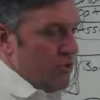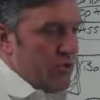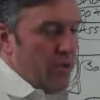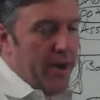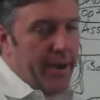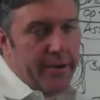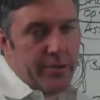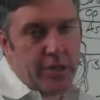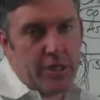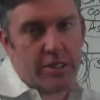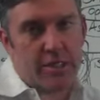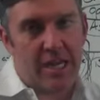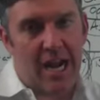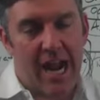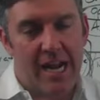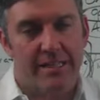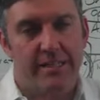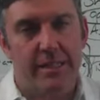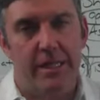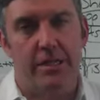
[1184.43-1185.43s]
strategies that
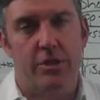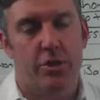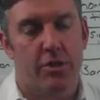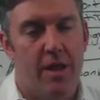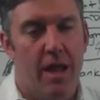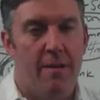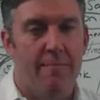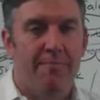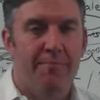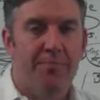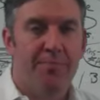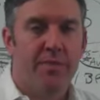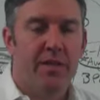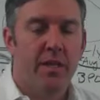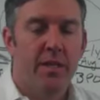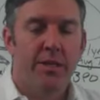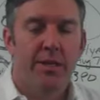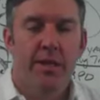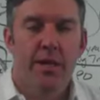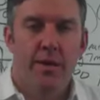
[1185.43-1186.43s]
I teach them,
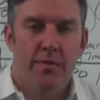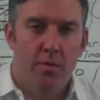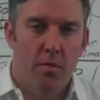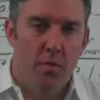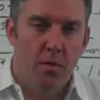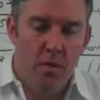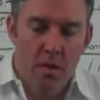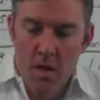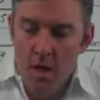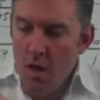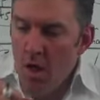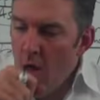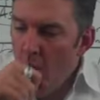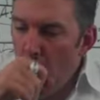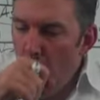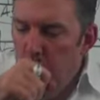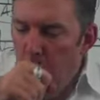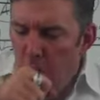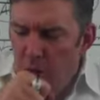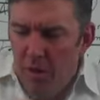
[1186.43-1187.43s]

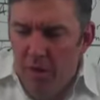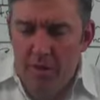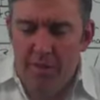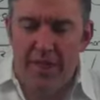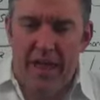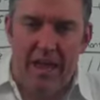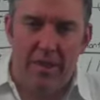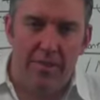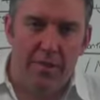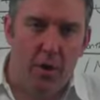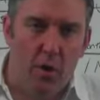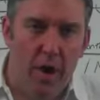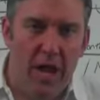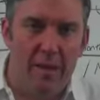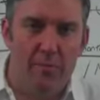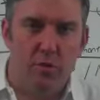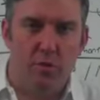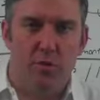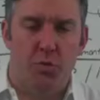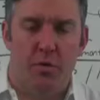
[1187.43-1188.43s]
that they're
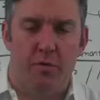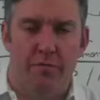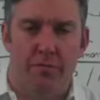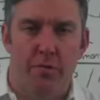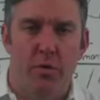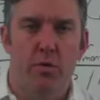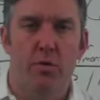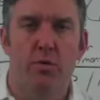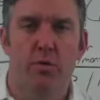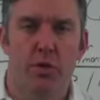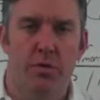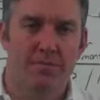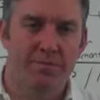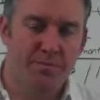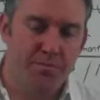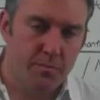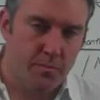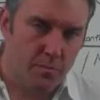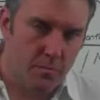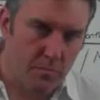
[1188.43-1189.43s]
able to infuse
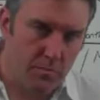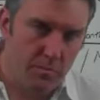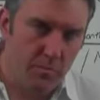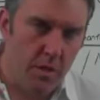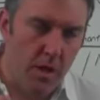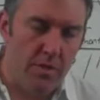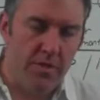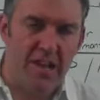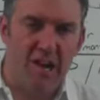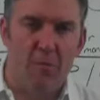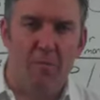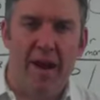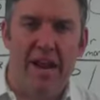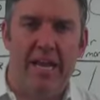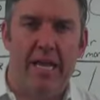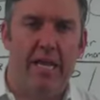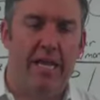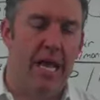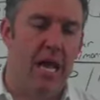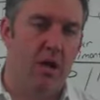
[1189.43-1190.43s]
their
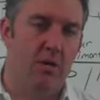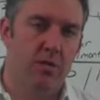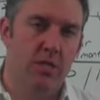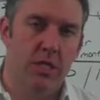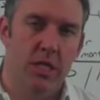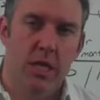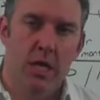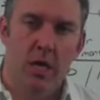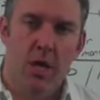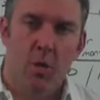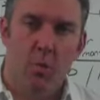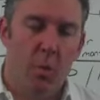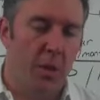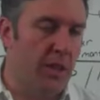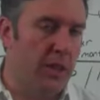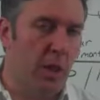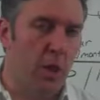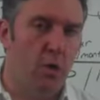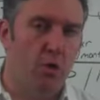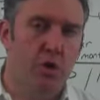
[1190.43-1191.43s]
bank accounts
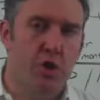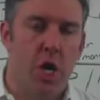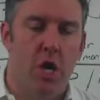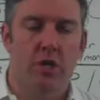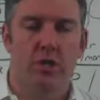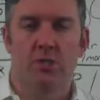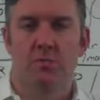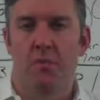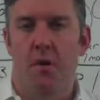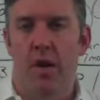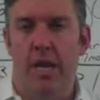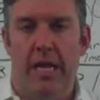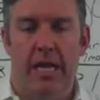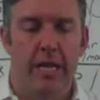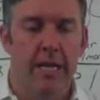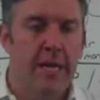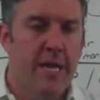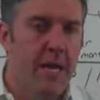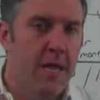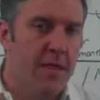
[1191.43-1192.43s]
with little chunks of money.
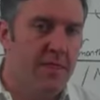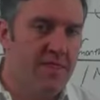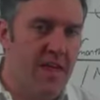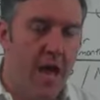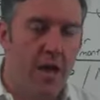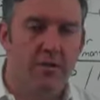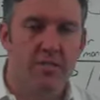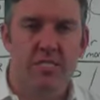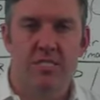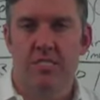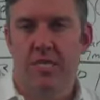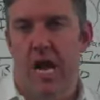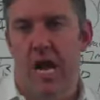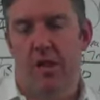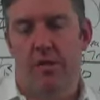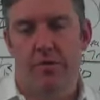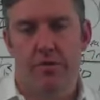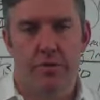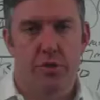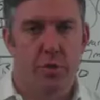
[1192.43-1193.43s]
$1,000,
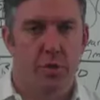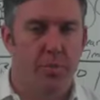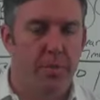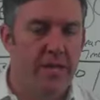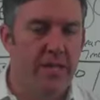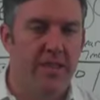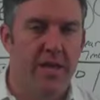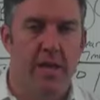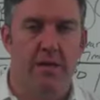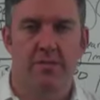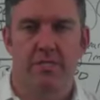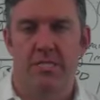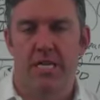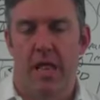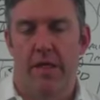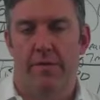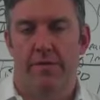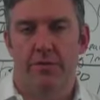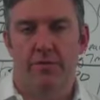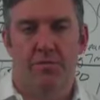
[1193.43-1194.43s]
$3,000,
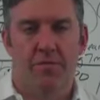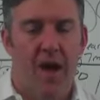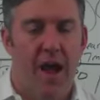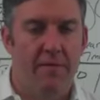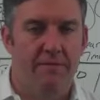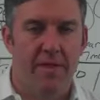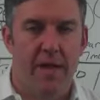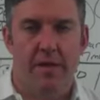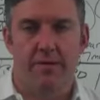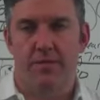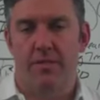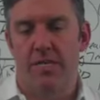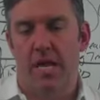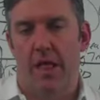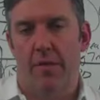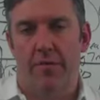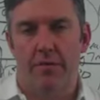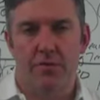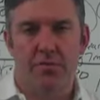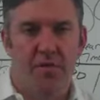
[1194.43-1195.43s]

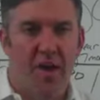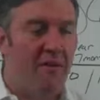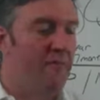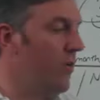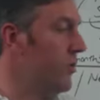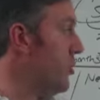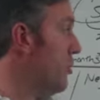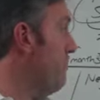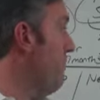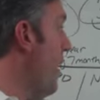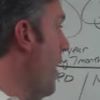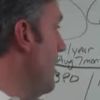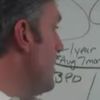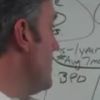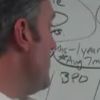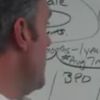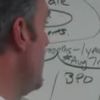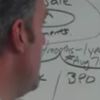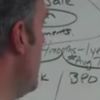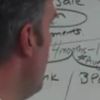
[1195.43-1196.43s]
$5,000, $500,